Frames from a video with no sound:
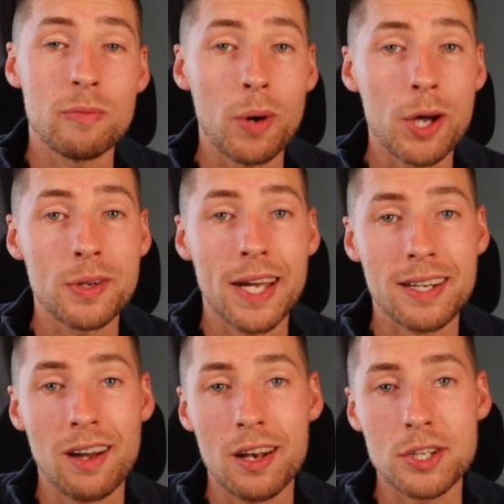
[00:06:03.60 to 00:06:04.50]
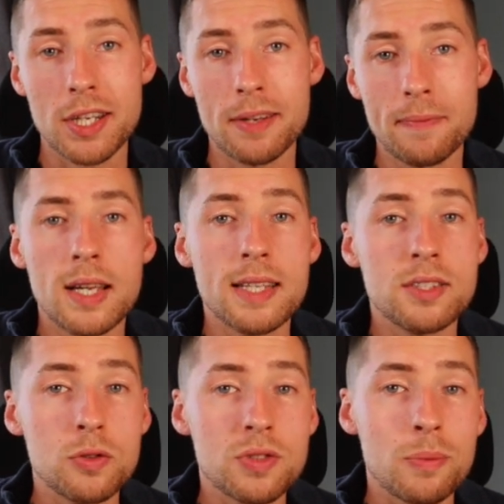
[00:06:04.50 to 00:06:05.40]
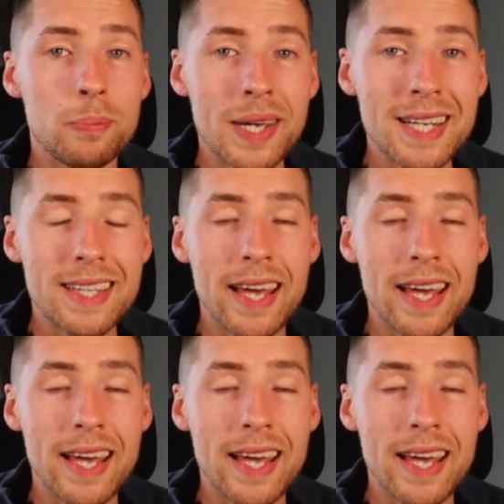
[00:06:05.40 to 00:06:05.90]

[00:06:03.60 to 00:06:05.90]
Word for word: of biotechnology. It's using big